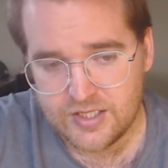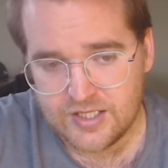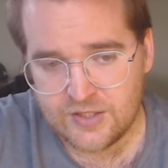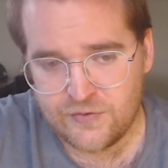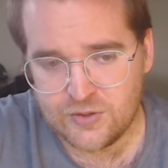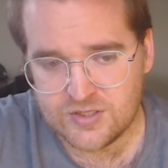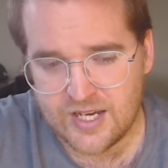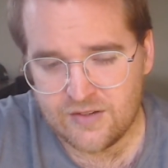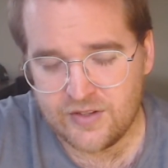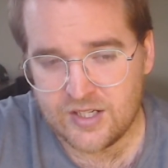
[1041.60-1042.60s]
it feels
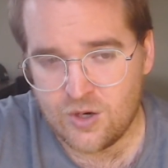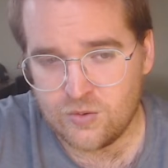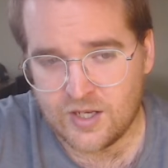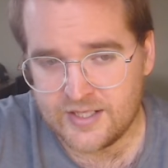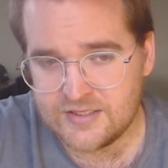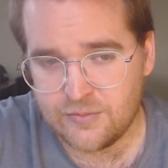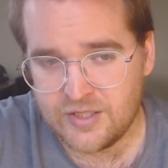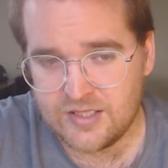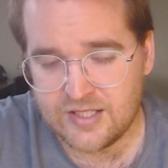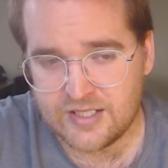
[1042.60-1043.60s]
kind of like O-line to
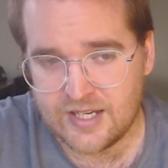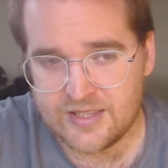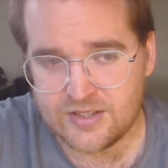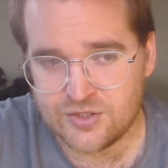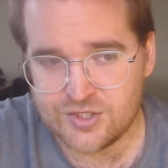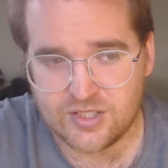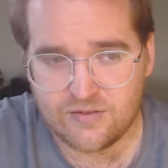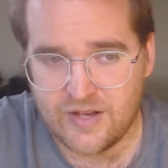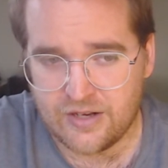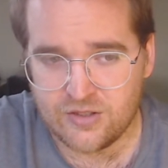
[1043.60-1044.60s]
me. Like, I think they're just going to
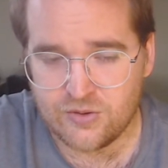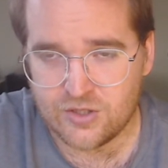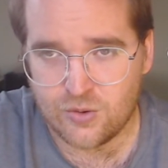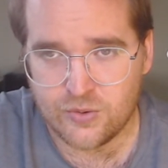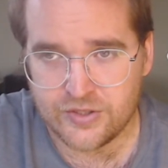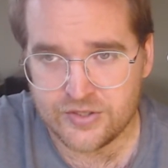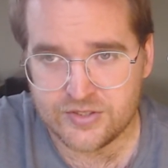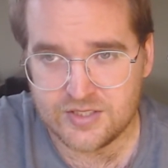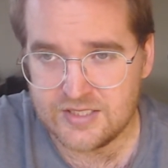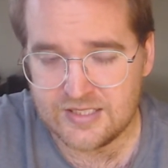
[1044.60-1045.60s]
value the corners
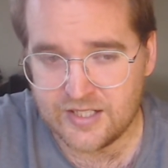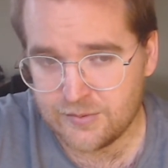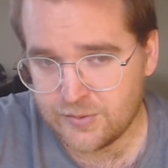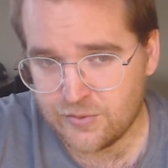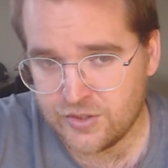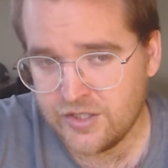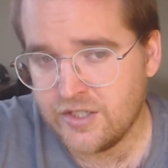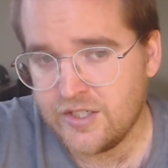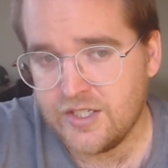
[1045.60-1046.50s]
and D linemen more.